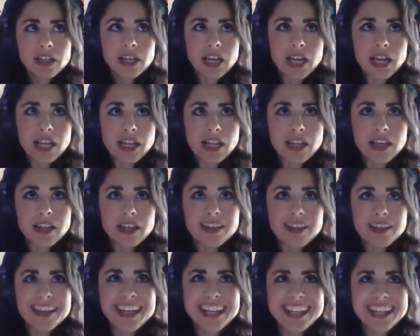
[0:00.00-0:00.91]

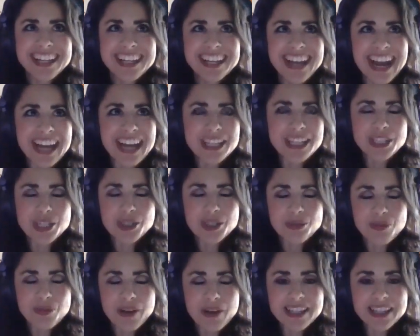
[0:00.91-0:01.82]
And I
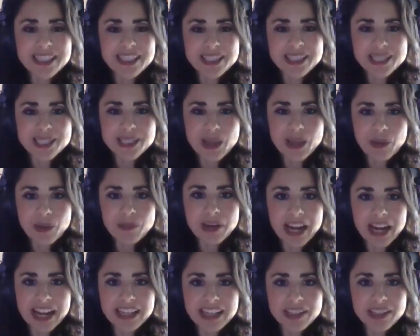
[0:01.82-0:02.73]
just wanted some
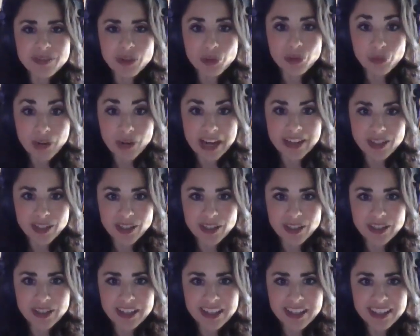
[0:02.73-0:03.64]
kind of a
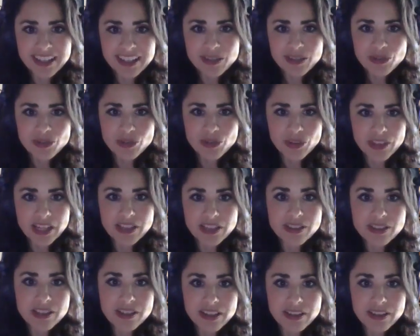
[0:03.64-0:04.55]
record so that